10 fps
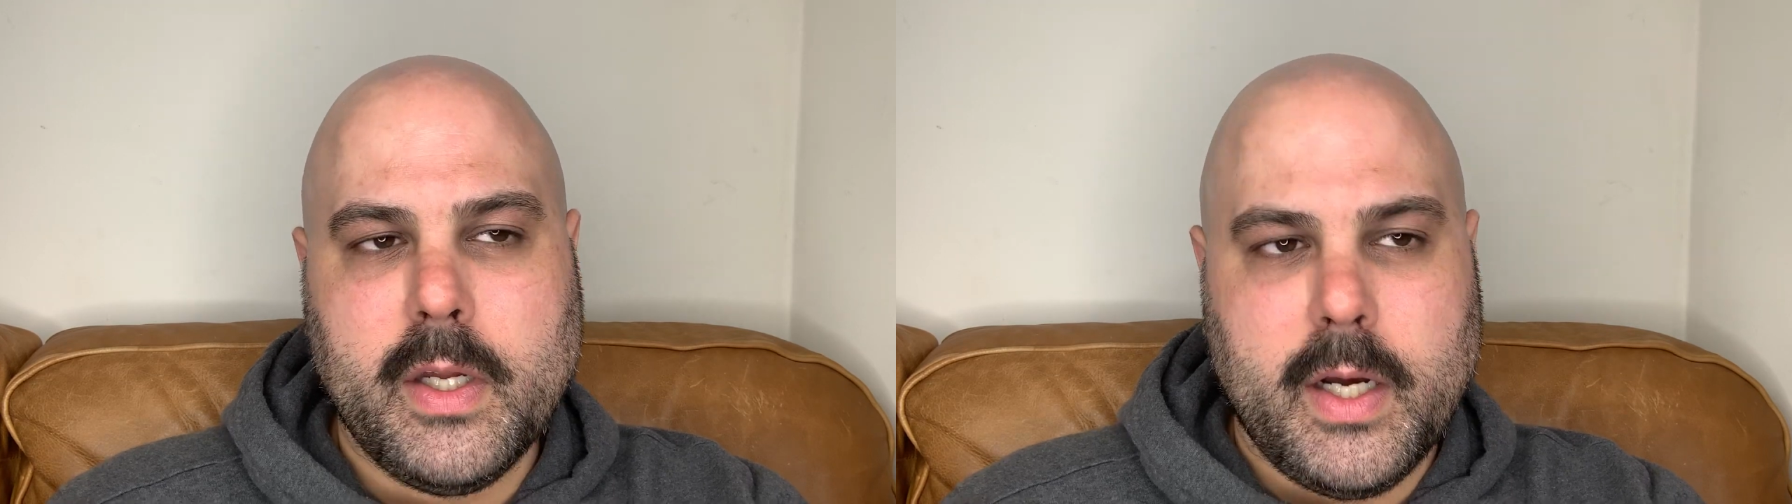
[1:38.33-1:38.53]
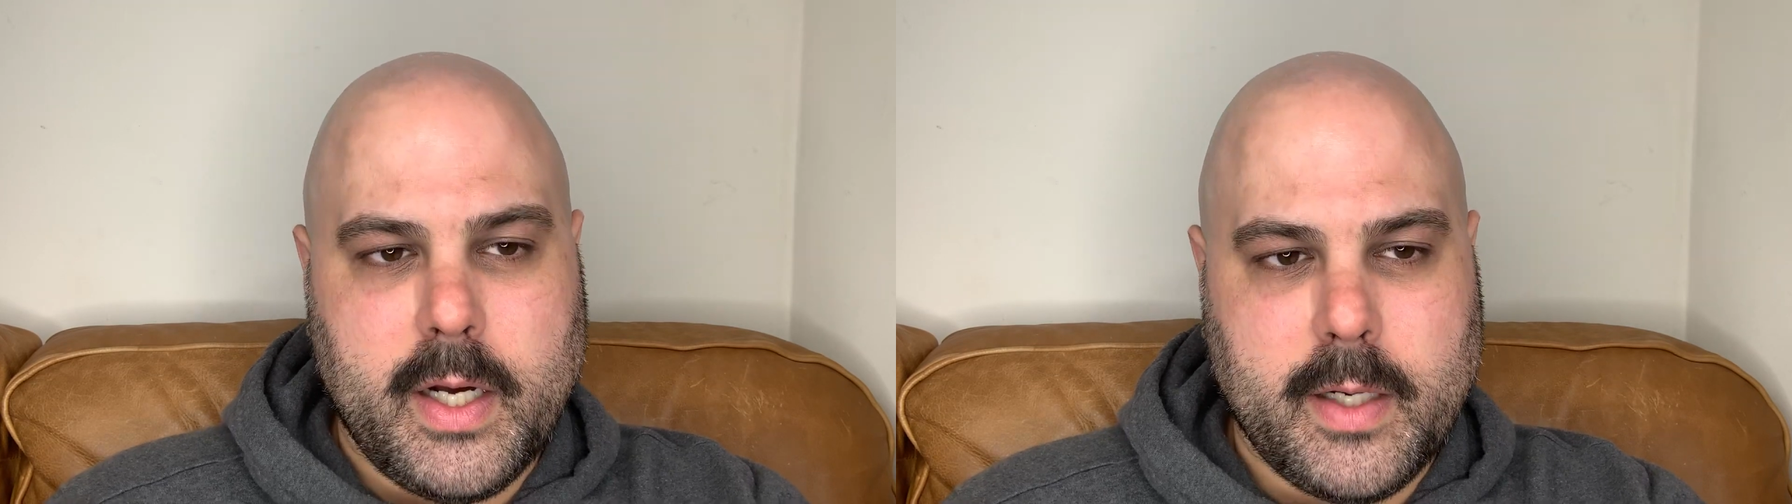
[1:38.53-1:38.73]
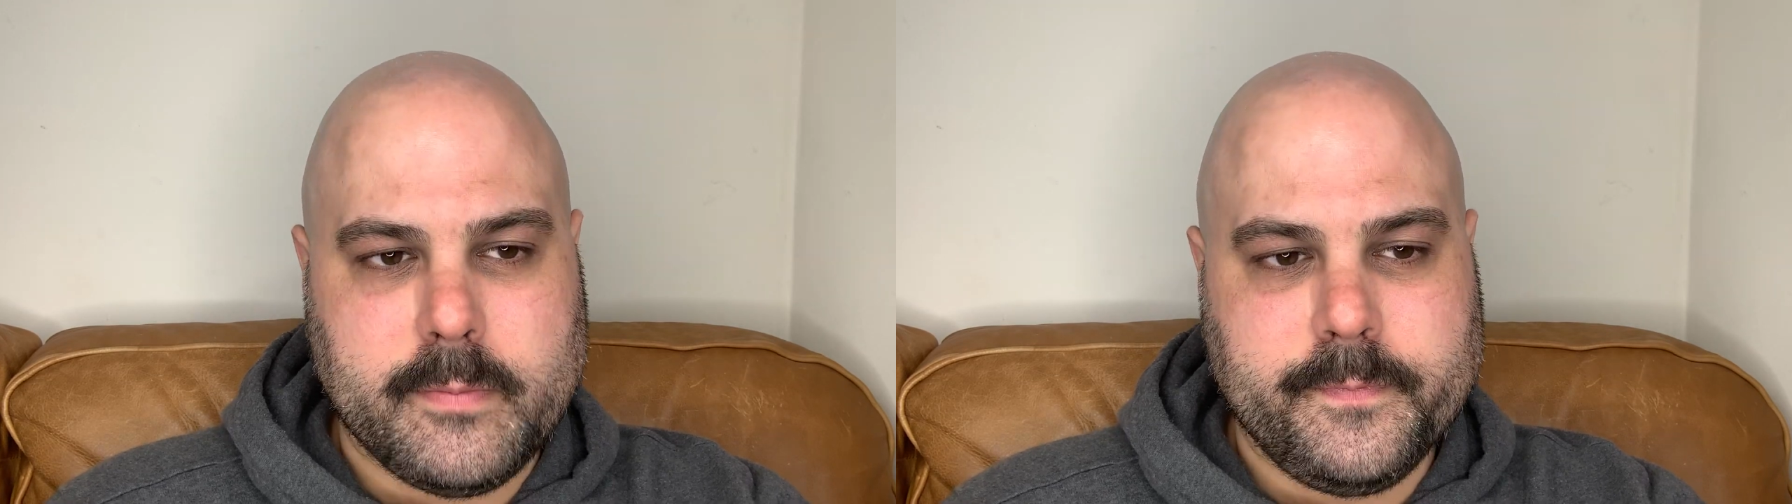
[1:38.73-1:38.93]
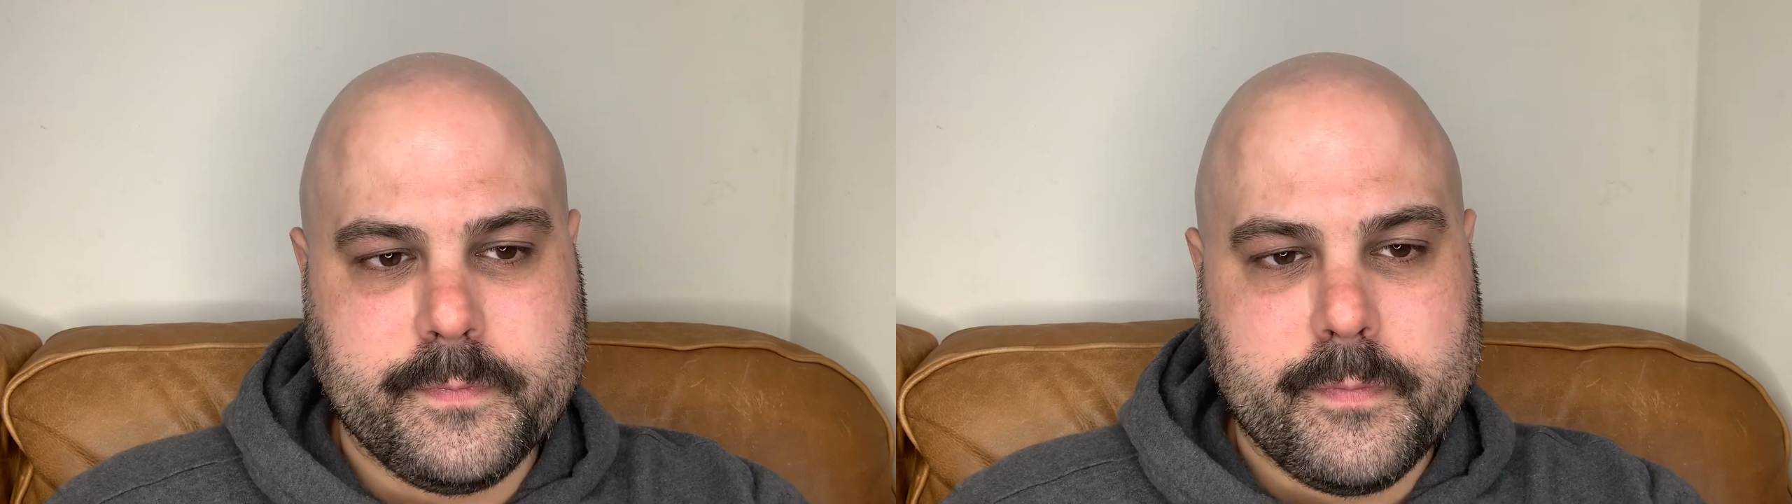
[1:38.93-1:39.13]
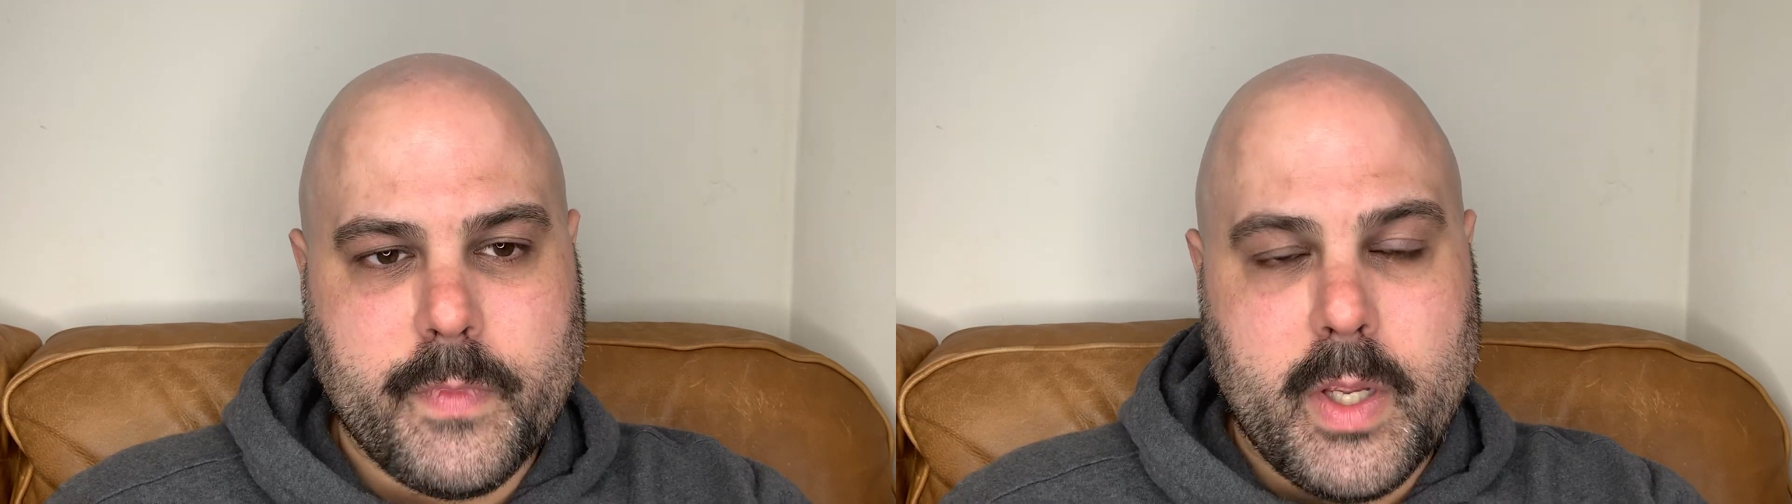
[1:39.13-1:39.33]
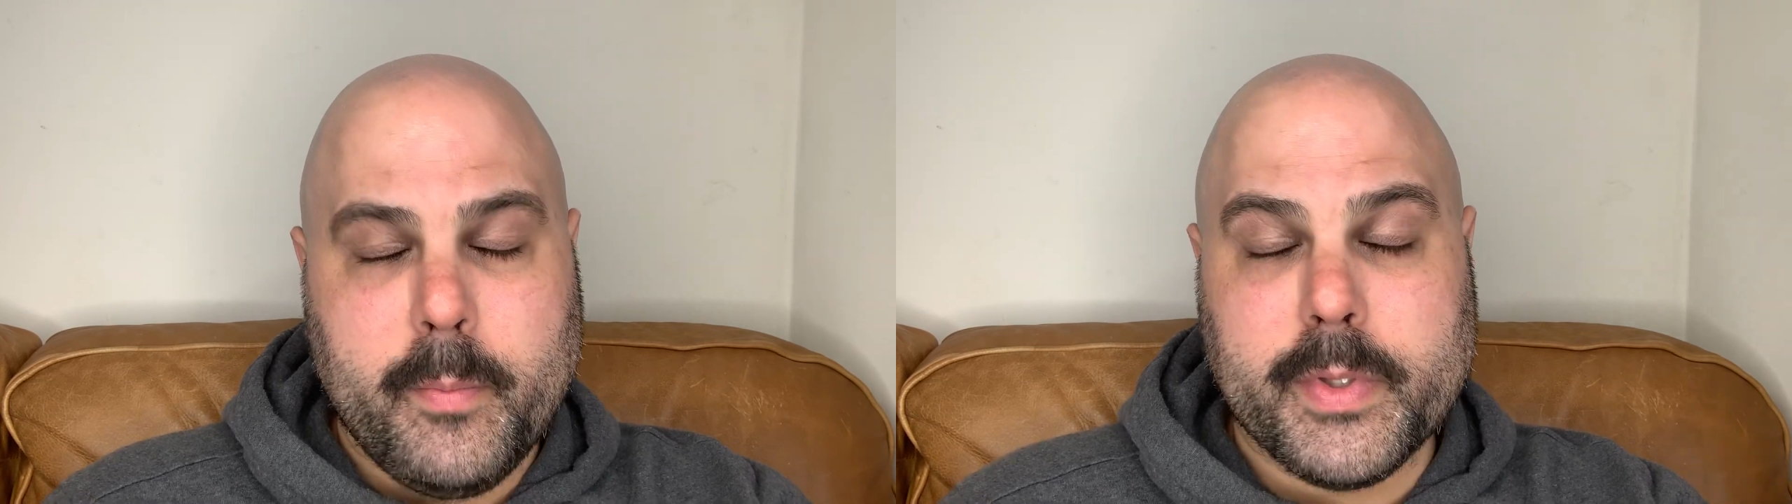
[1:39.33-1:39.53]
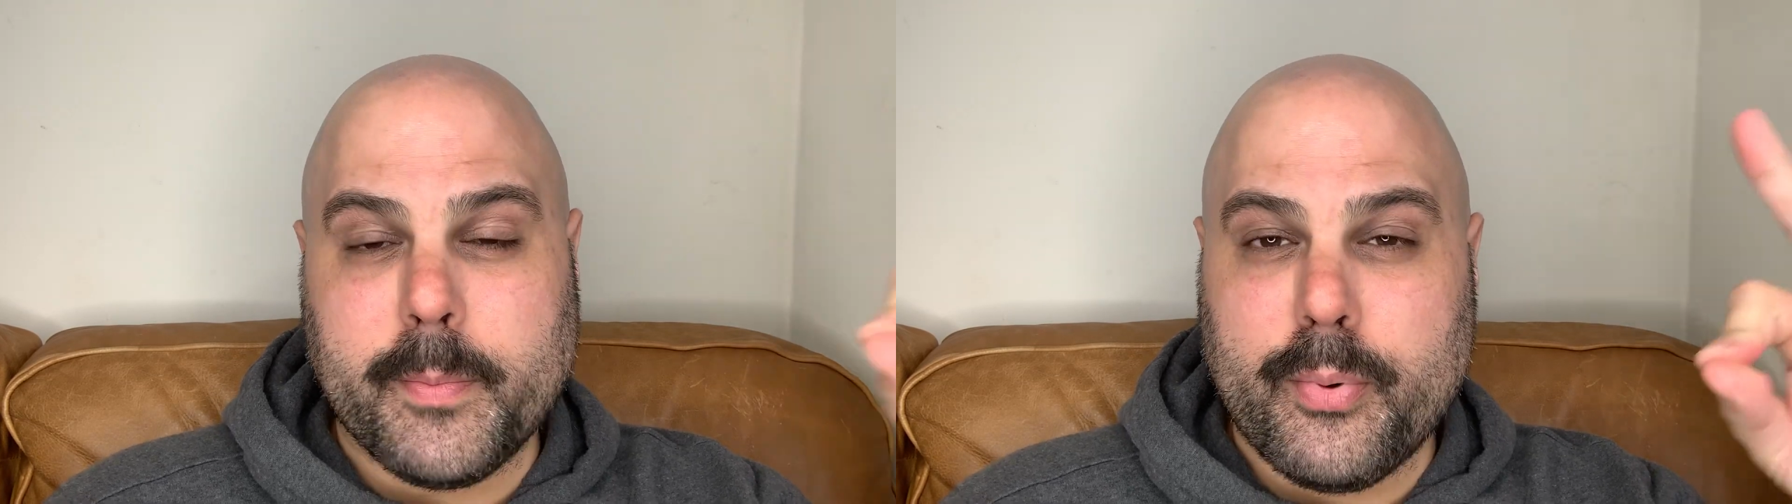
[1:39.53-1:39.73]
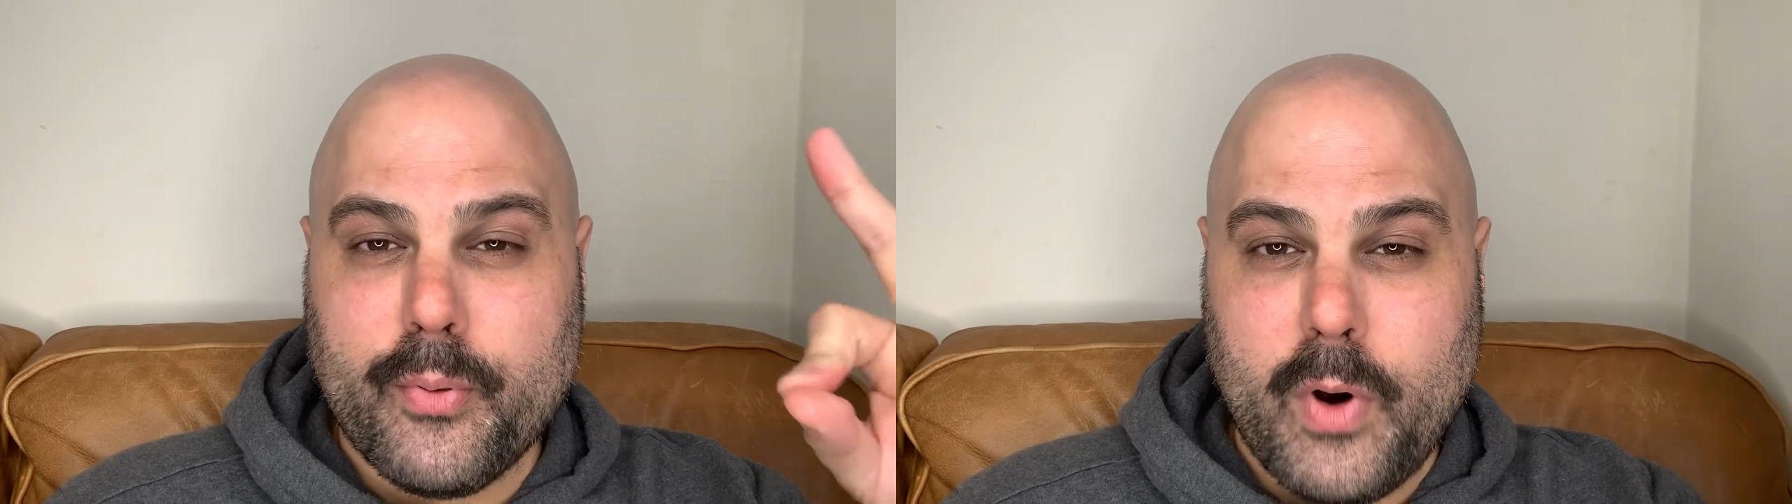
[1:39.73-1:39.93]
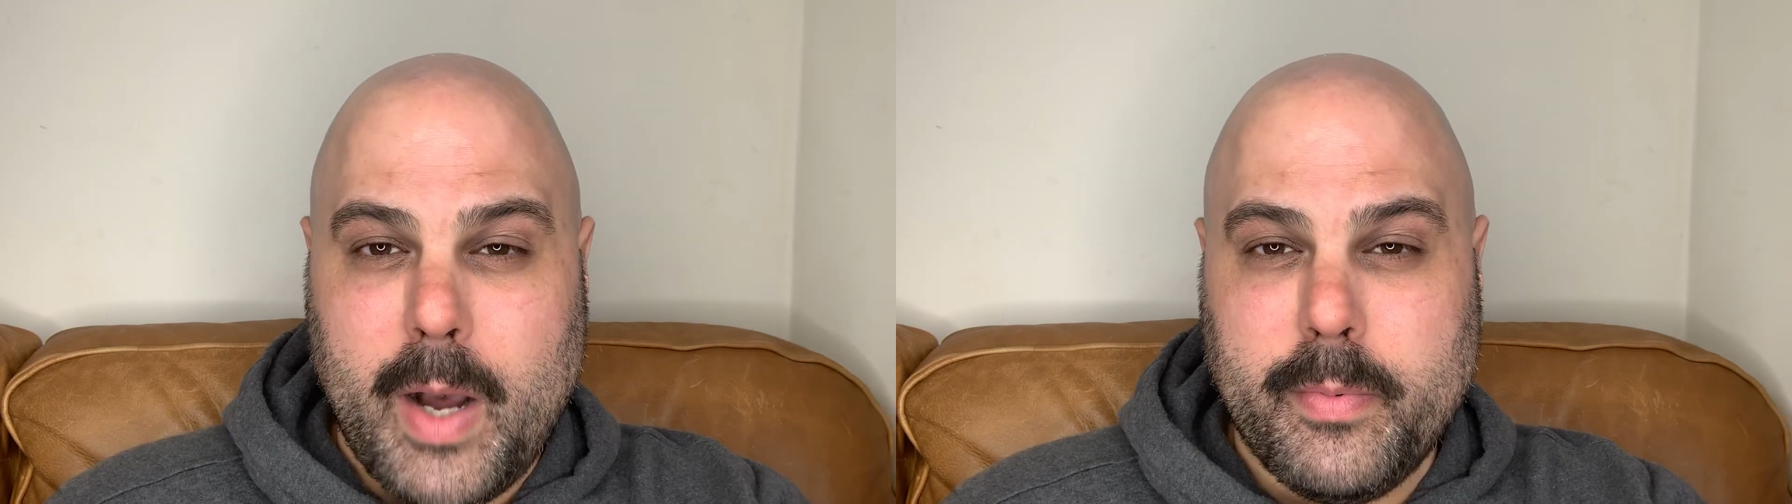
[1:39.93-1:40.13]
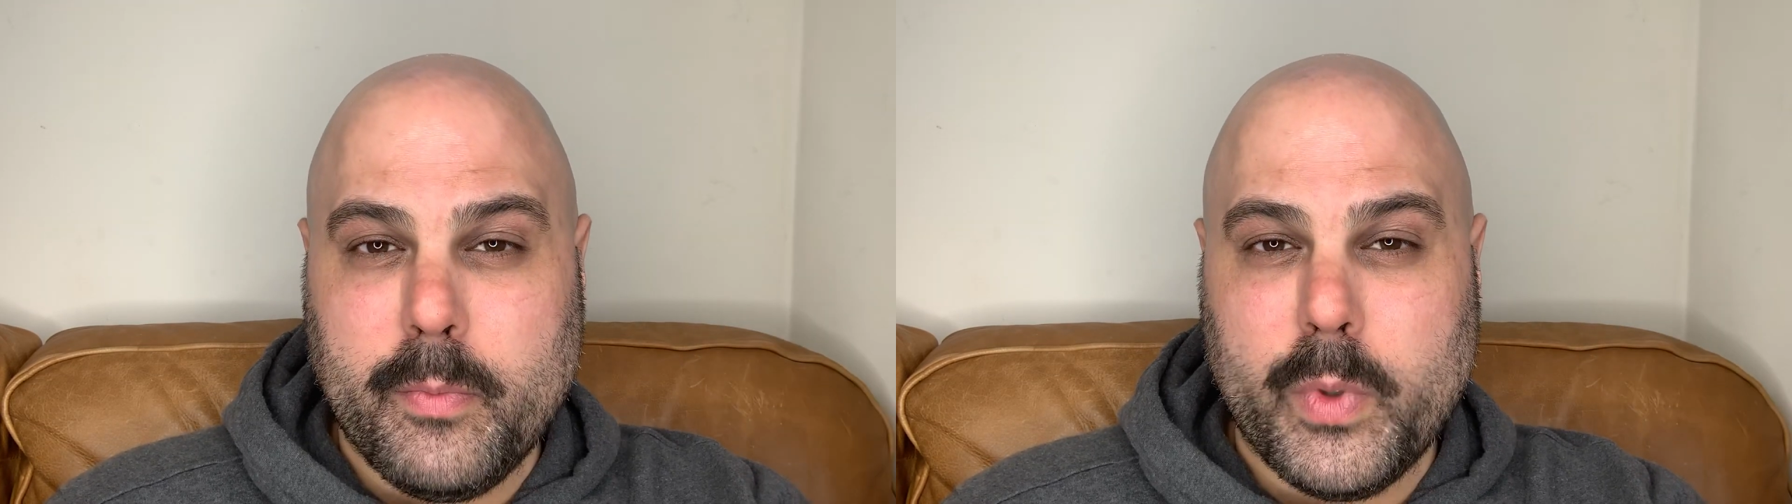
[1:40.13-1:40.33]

But the problem